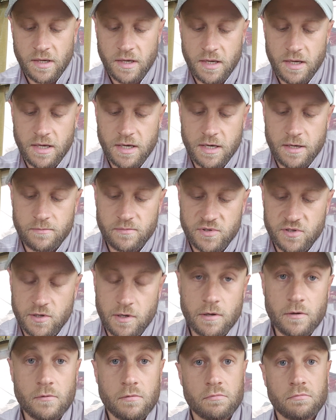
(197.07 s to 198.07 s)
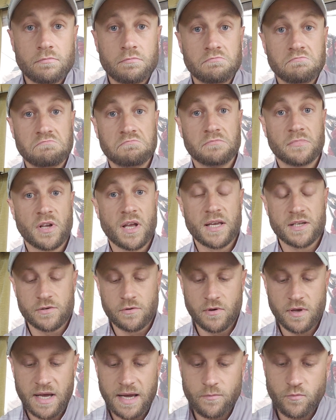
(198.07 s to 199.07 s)
So I guess
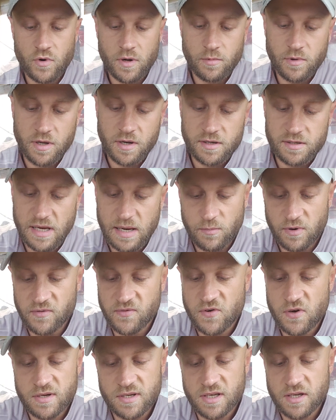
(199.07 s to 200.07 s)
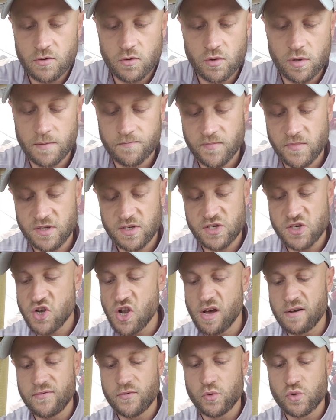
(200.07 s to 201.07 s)
on camera I'm going to take my first little
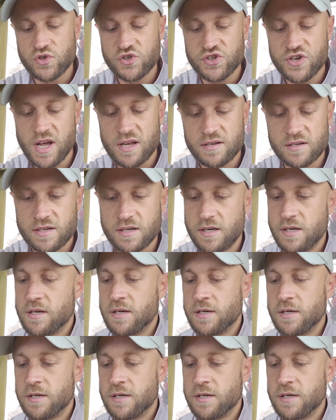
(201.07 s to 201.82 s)
Snuff or Snus.